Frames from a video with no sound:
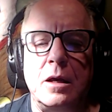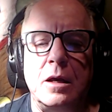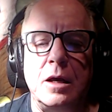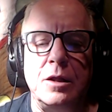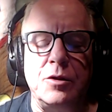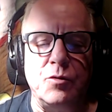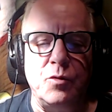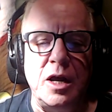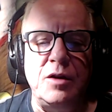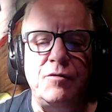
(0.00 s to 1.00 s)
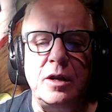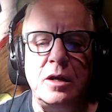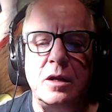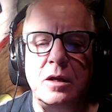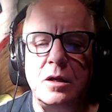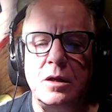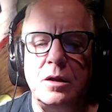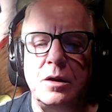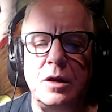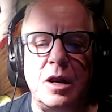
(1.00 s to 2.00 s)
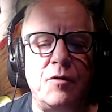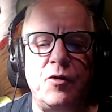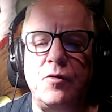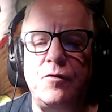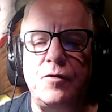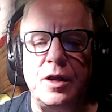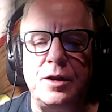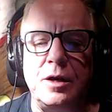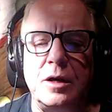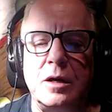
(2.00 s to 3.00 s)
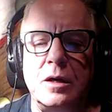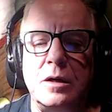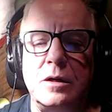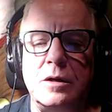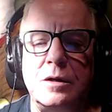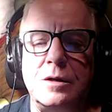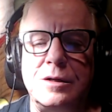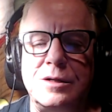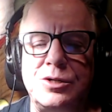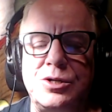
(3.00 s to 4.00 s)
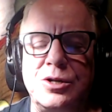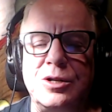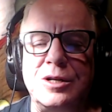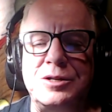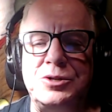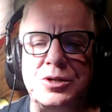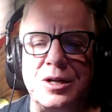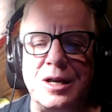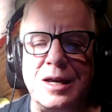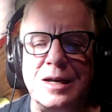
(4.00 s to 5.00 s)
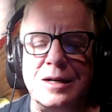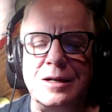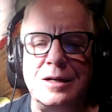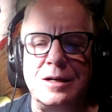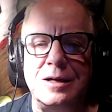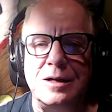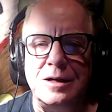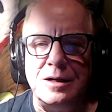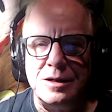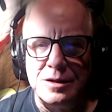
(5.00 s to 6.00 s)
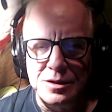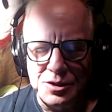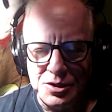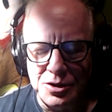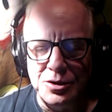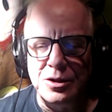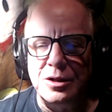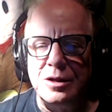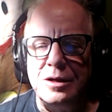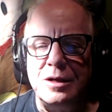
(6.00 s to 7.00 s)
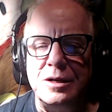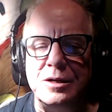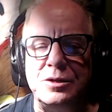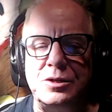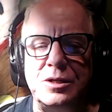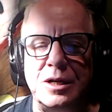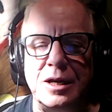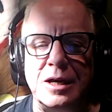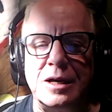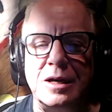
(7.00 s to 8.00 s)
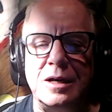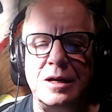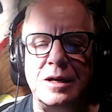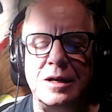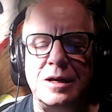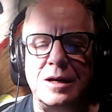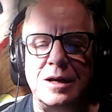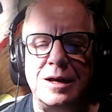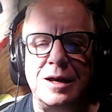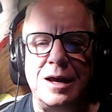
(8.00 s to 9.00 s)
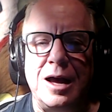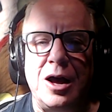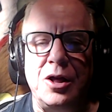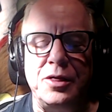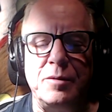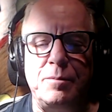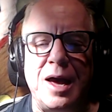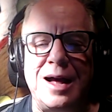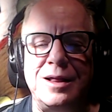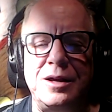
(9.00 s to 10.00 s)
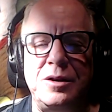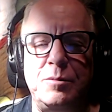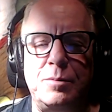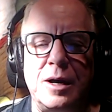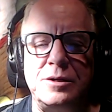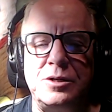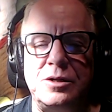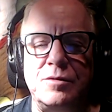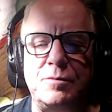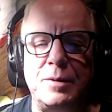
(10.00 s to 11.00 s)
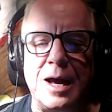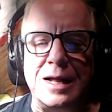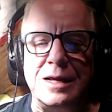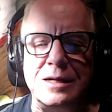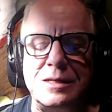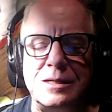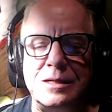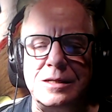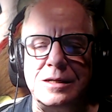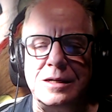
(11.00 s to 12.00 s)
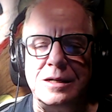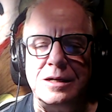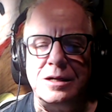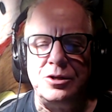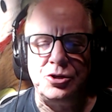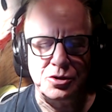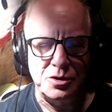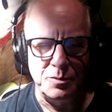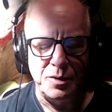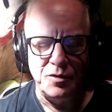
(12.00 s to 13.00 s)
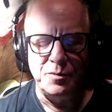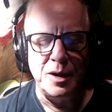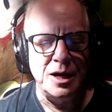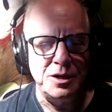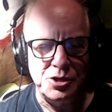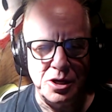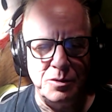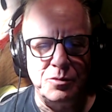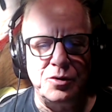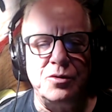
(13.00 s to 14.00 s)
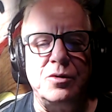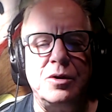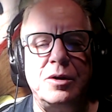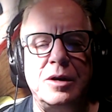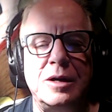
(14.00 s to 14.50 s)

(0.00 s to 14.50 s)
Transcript: And the raven, never flitting, still is sitting, still is sitting, on the pallid bust of Pallas, just above my chamber door.